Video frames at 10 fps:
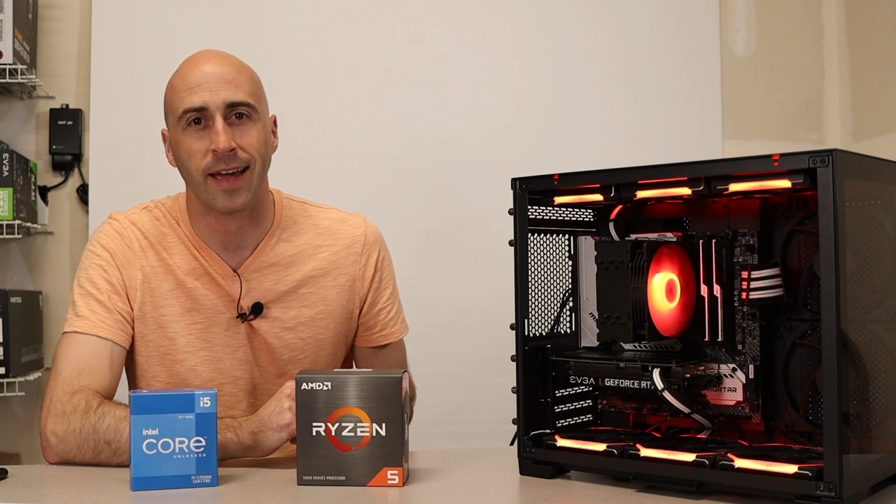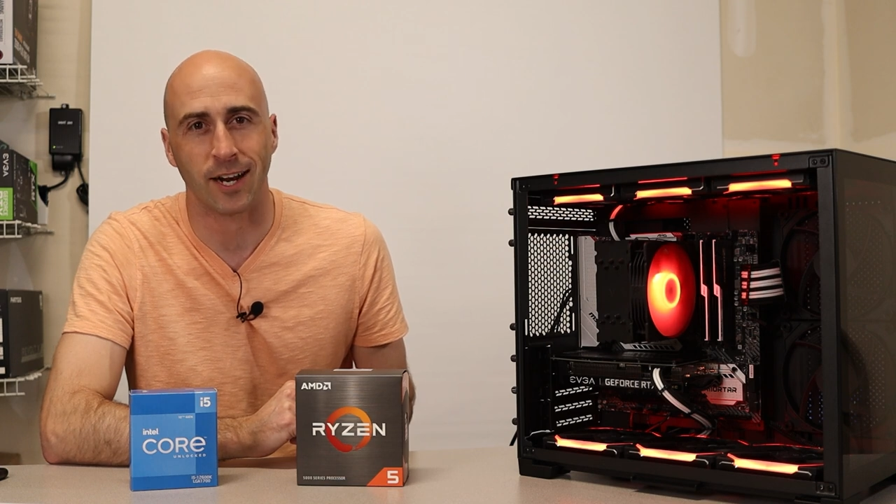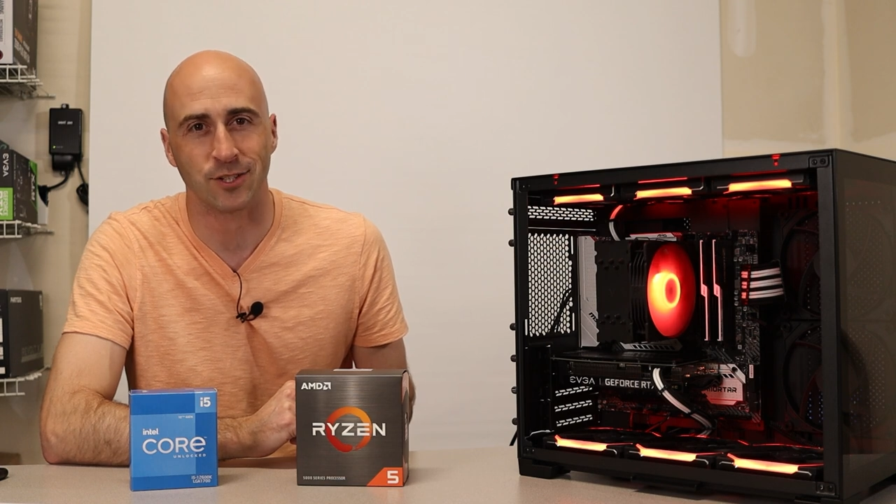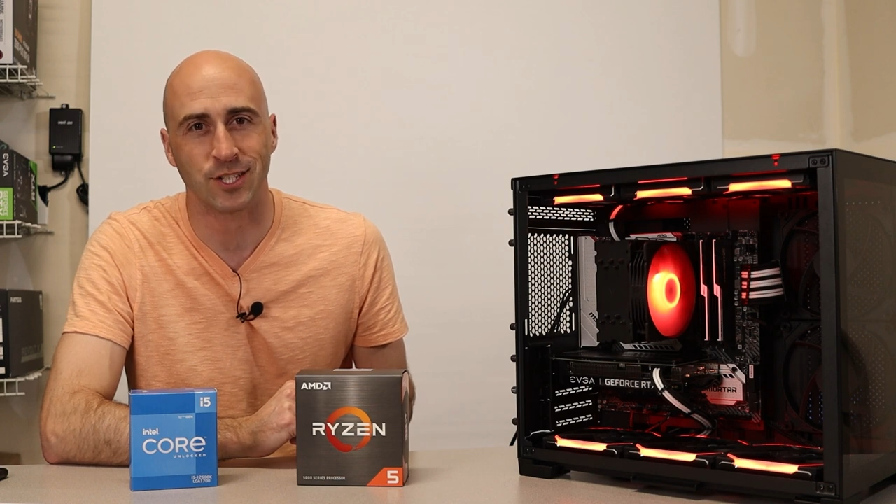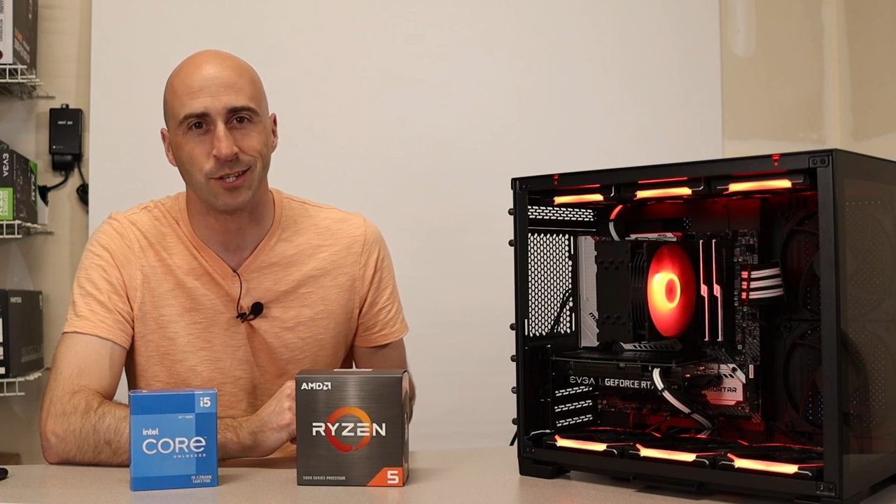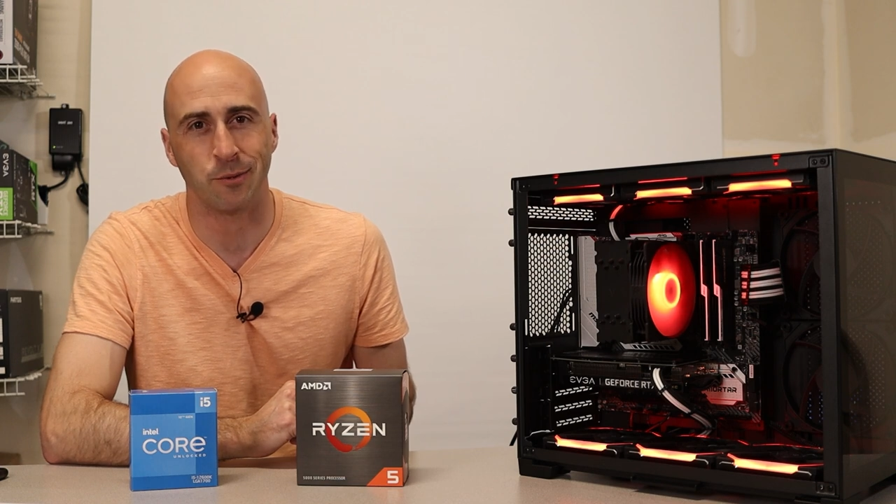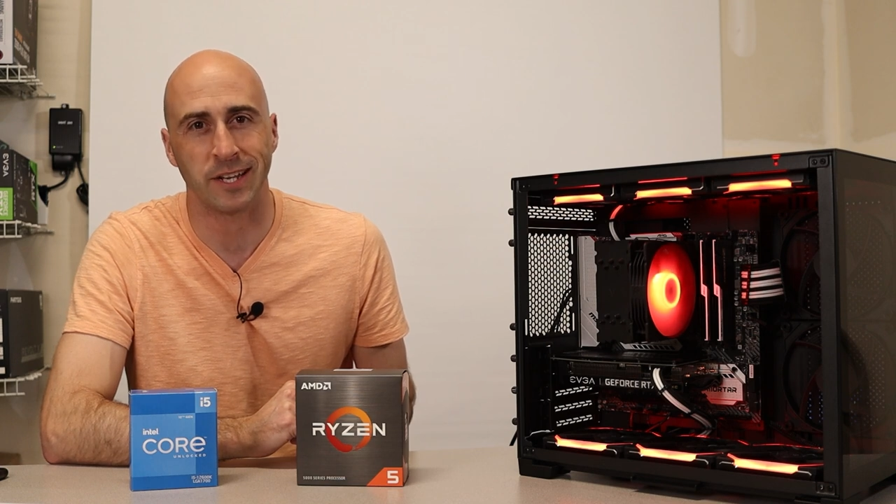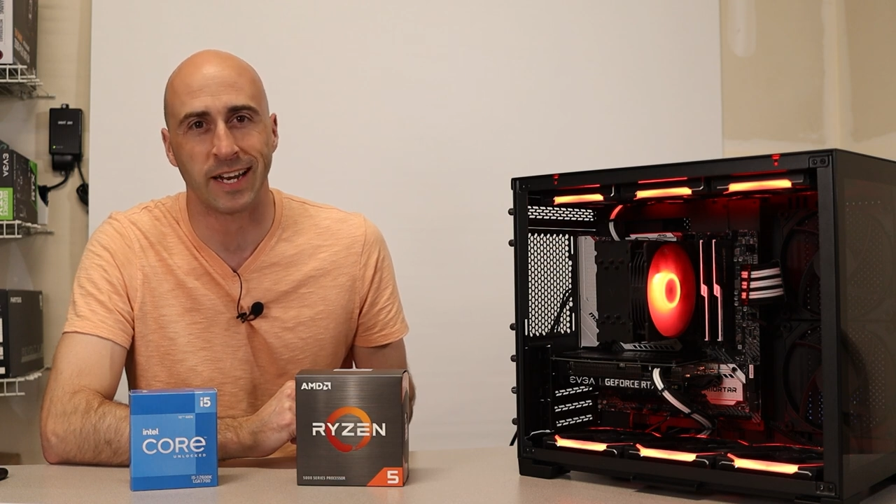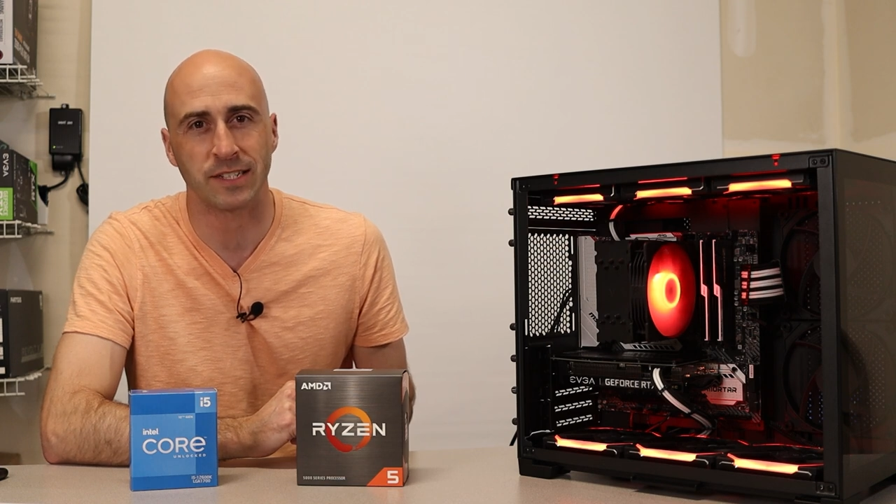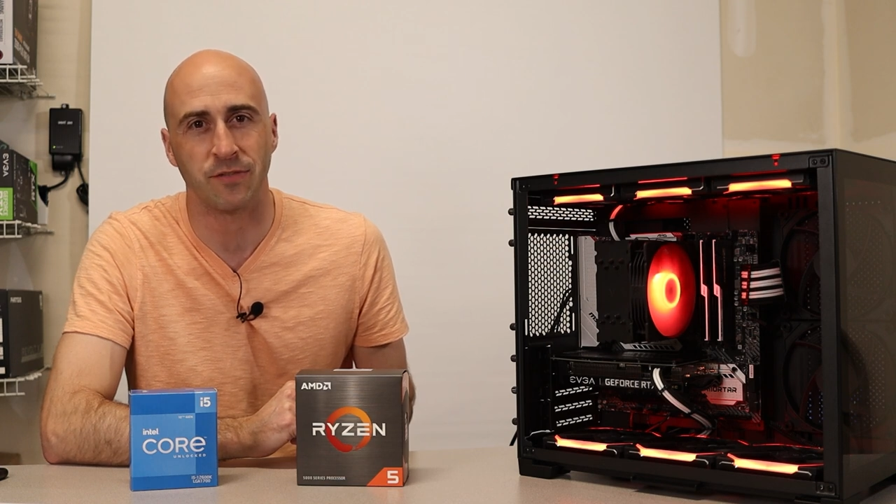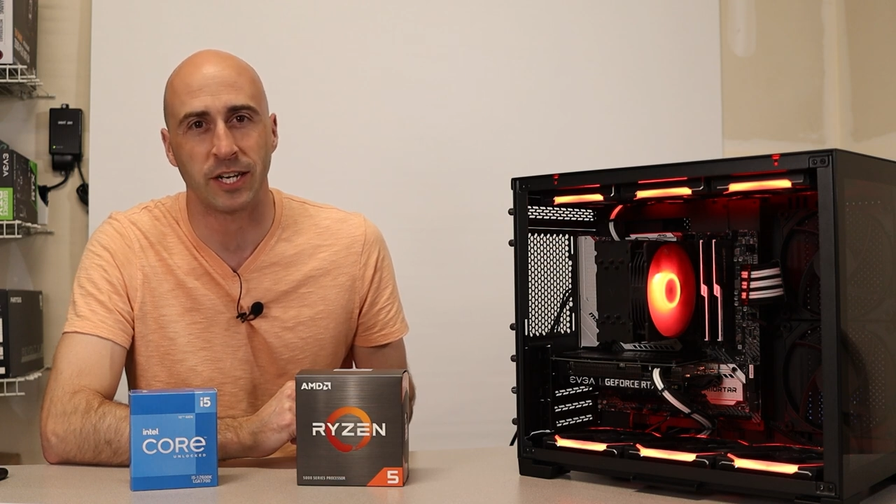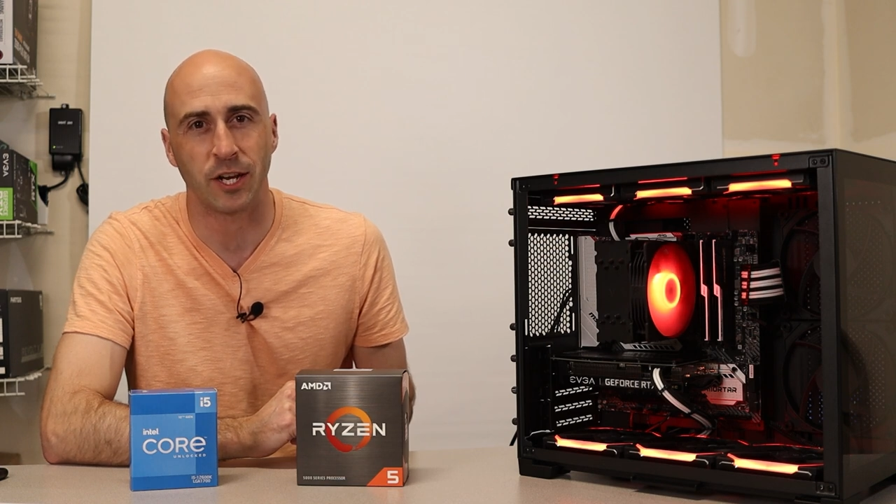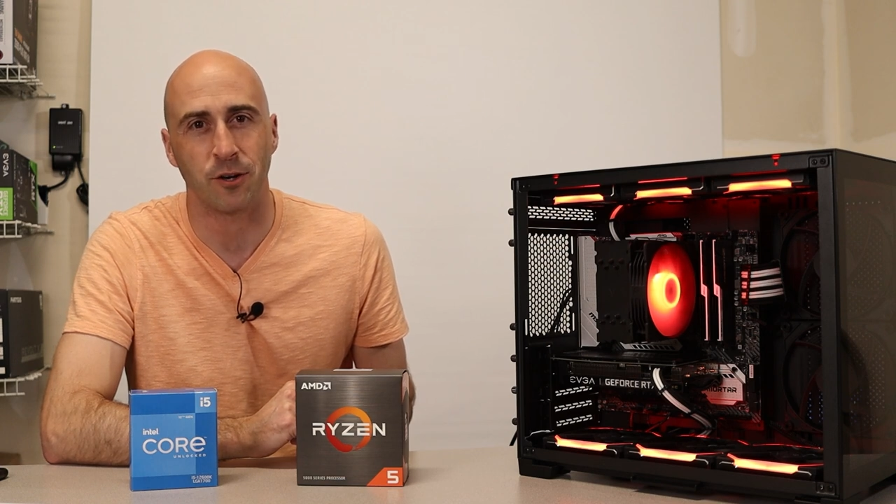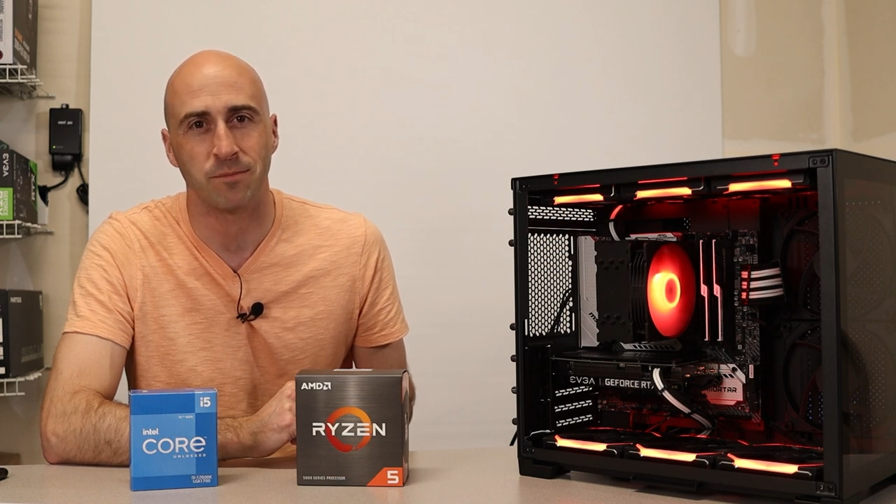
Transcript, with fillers: and I'll see you in the next video.